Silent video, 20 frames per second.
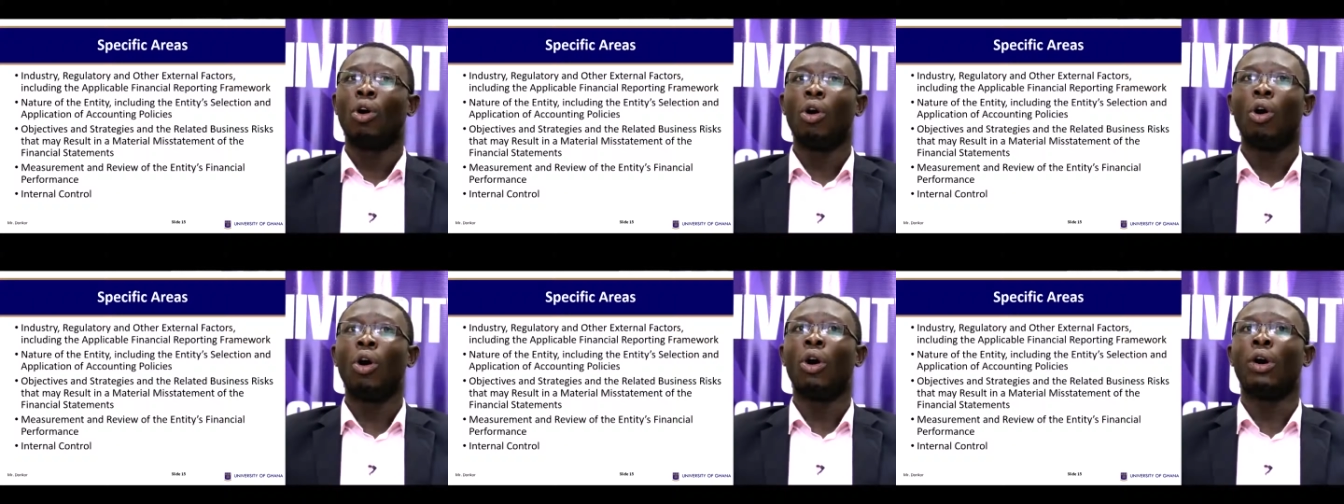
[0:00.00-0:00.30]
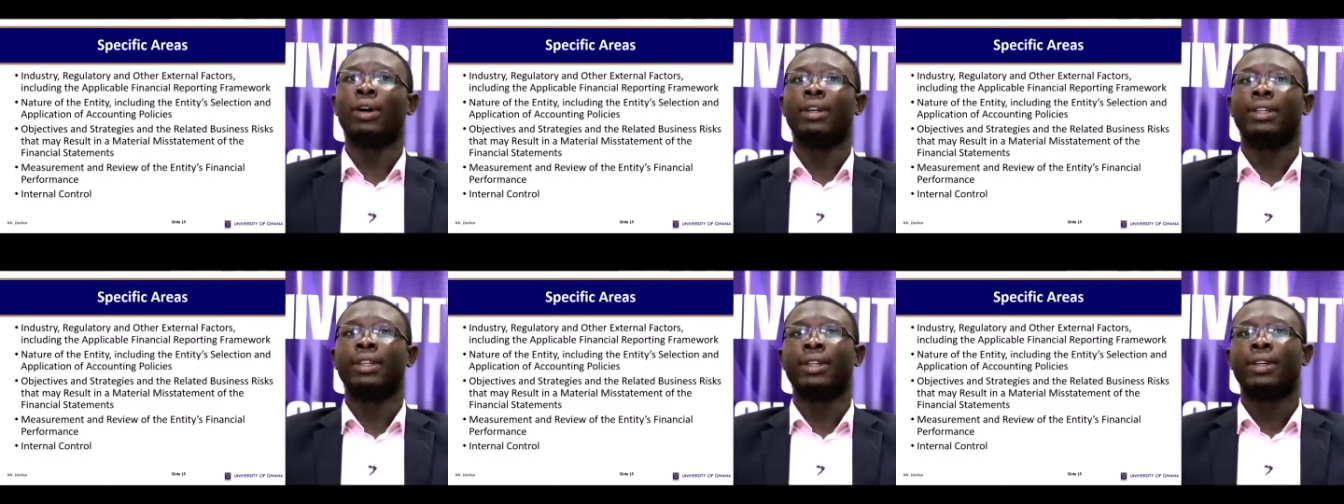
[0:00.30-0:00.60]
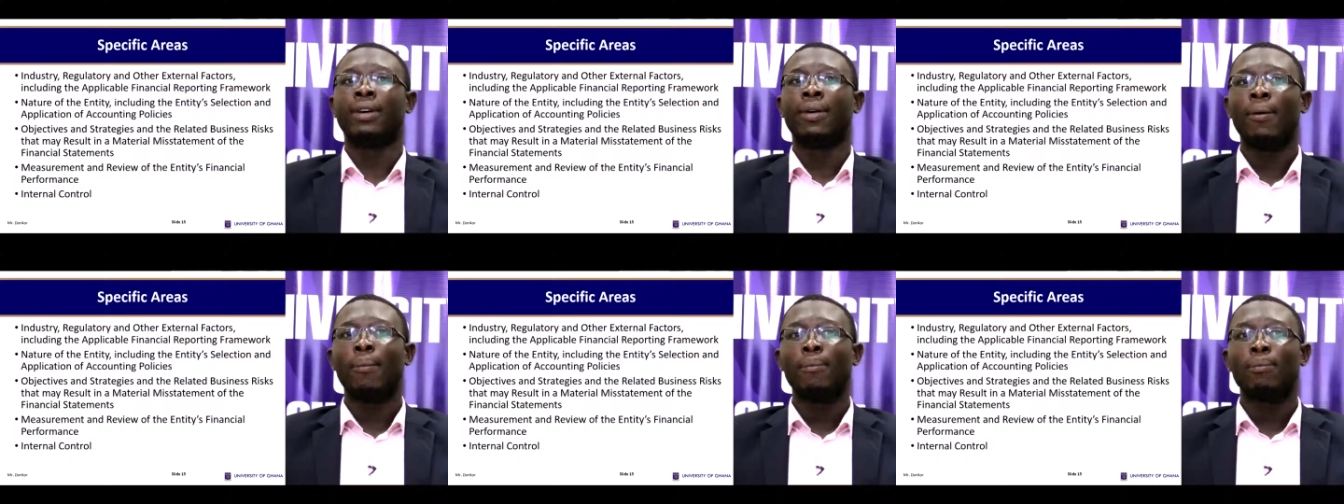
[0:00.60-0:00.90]
on
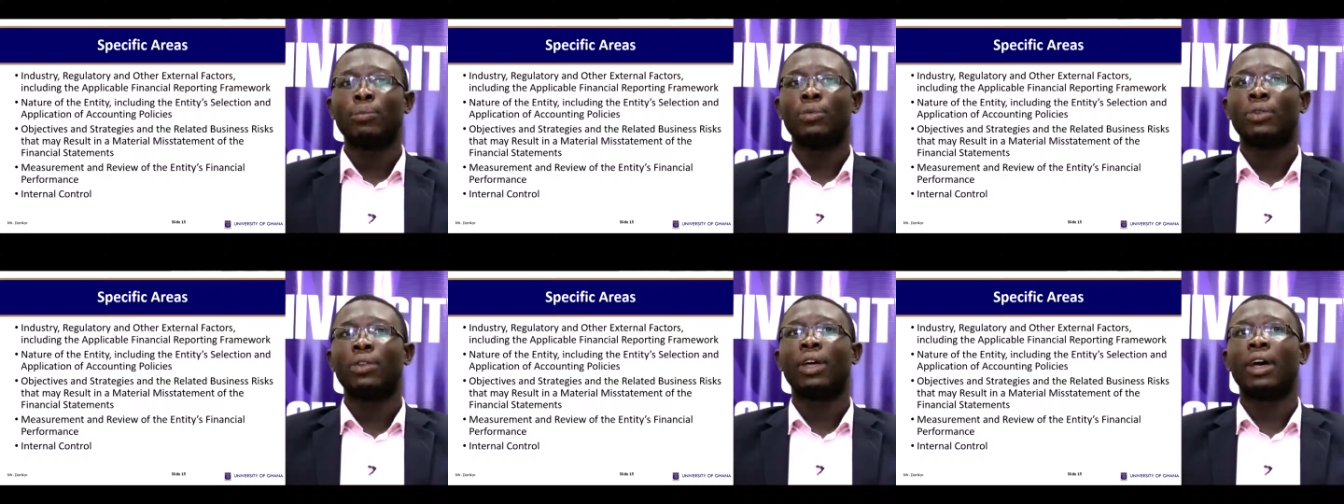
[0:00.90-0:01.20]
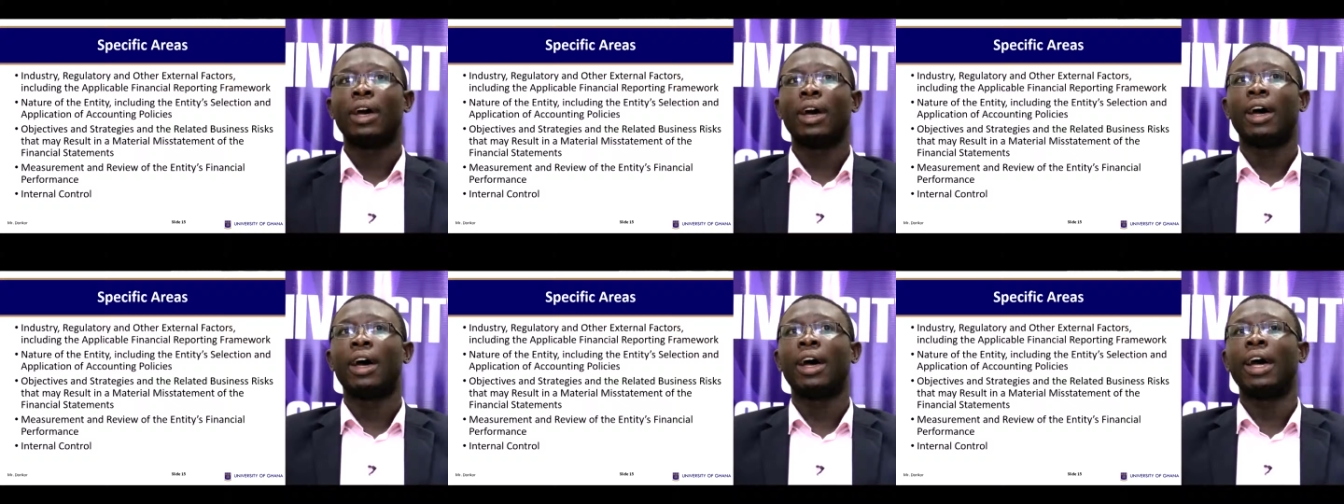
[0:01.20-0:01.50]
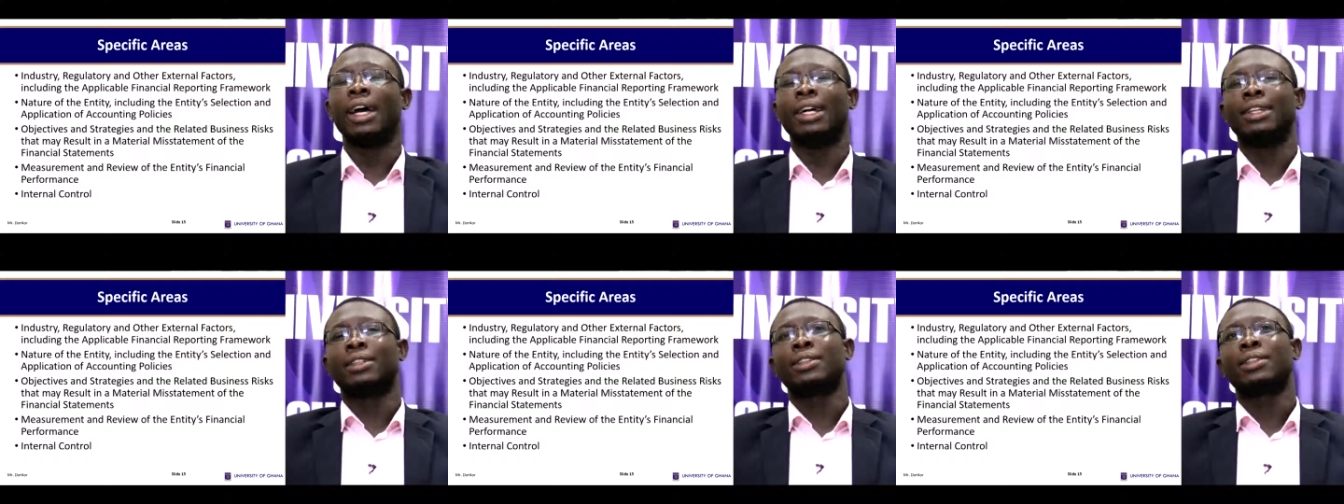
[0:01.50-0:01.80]

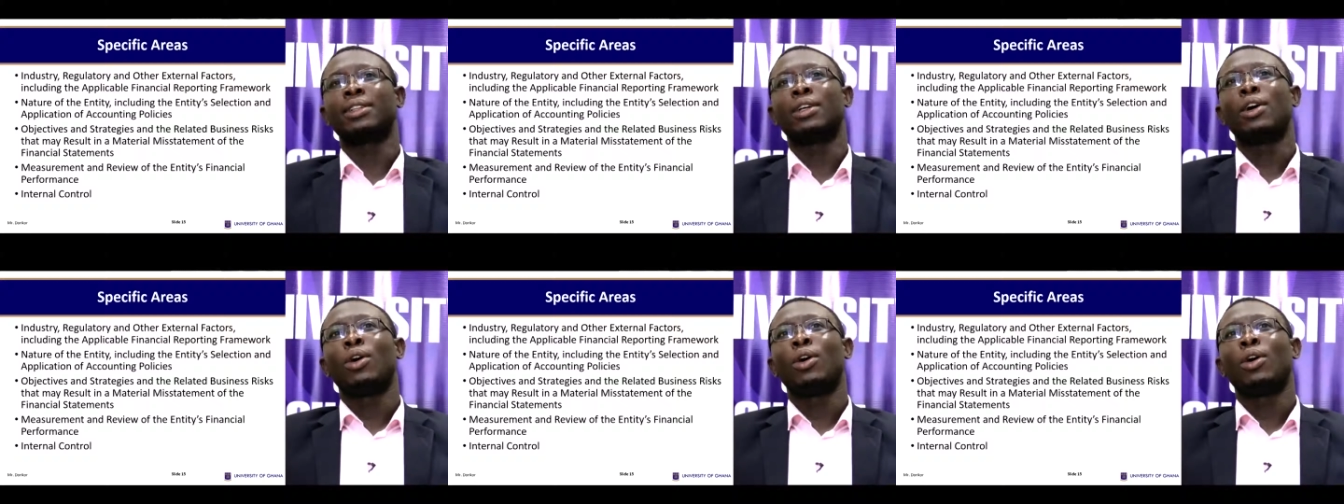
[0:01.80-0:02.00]
it.